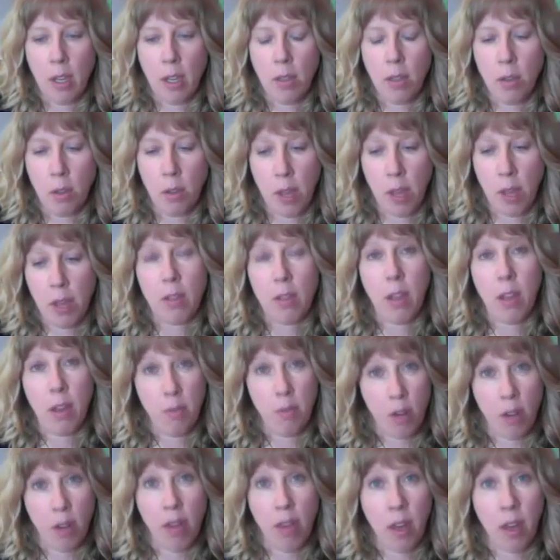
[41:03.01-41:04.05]
So that I've
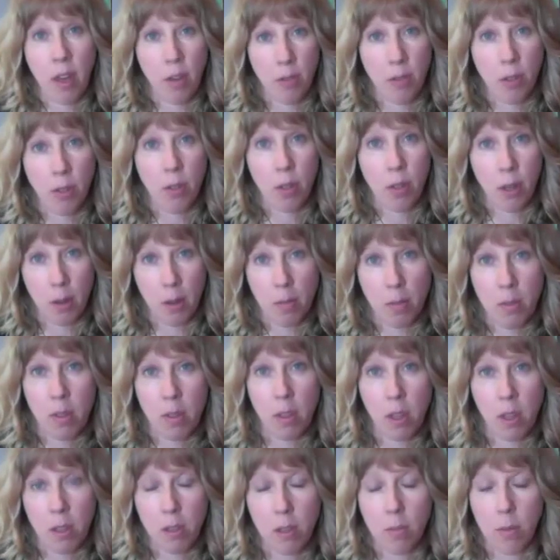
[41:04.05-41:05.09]
done a few times,
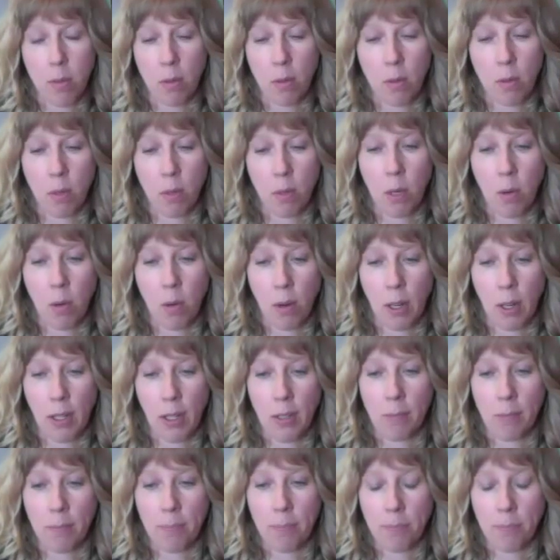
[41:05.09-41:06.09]
and that's been really great.